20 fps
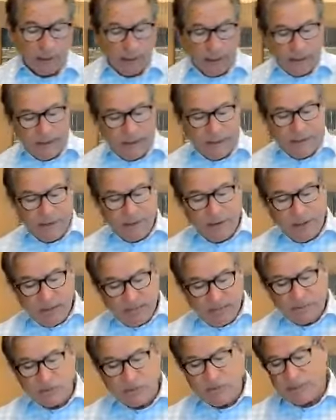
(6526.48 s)
and then
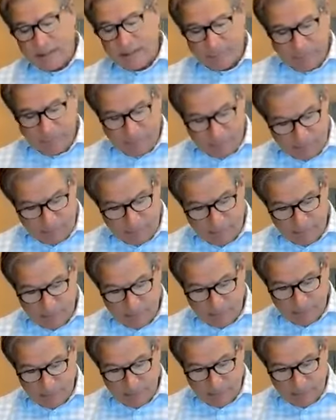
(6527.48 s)
number 7,
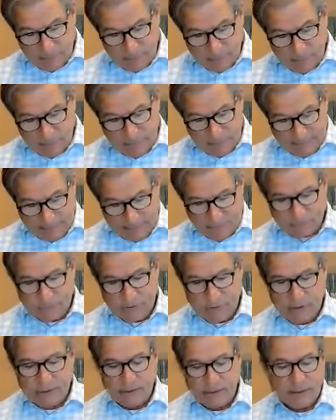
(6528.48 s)
the last
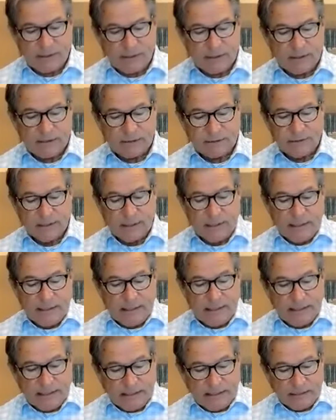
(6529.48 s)
thing
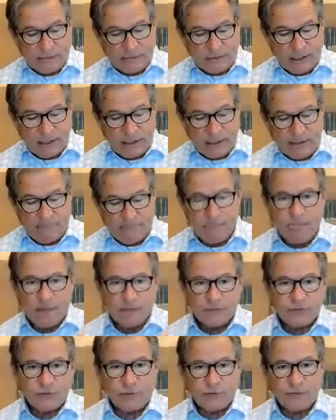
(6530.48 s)
is
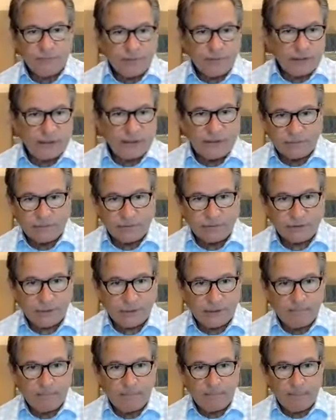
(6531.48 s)
servant
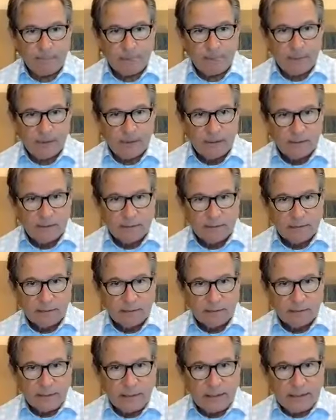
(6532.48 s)
leadership.
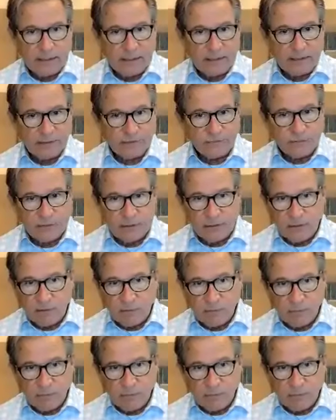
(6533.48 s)
To